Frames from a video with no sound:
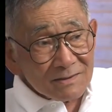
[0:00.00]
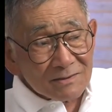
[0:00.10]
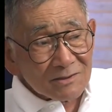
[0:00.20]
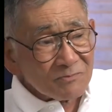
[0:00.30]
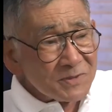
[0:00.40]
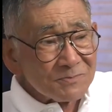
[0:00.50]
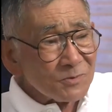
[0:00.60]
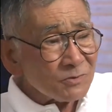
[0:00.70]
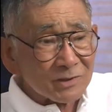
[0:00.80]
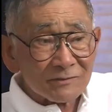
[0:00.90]
you know, people
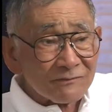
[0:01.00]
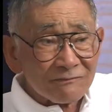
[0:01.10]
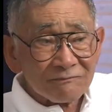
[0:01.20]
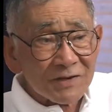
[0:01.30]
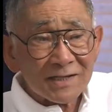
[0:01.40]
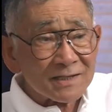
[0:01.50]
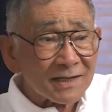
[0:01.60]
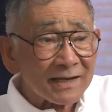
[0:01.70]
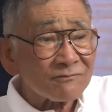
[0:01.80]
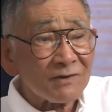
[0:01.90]
were fainting
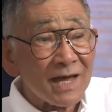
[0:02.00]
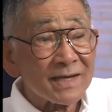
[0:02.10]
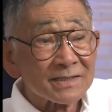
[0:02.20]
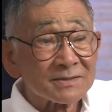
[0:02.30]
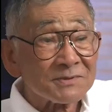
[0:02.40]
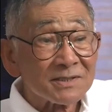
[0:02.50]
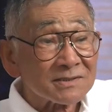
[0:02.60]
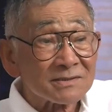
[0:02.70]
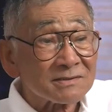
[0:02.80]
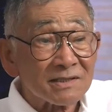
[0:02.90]
like flies
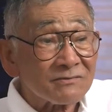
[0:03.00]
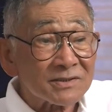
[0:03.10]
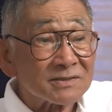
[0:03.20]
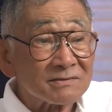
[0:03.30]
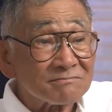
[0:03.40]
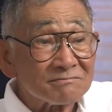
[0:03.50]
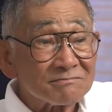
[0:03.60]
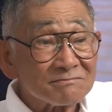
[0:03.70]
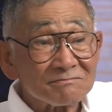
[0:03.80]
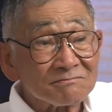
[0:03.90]
because none of us
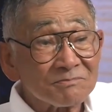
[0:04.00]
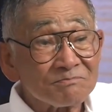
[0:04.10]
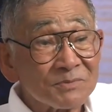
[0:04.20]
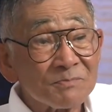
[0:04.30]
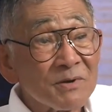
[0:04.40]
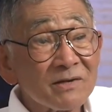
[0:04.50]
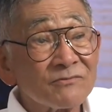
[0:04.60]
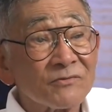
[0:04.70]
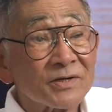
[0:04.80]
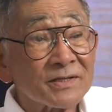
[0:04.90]
prepared
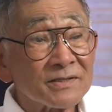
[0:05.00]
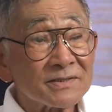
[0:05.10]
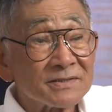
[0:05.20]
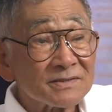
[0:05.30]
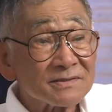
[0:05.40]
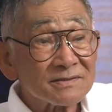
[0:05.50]
for any of this.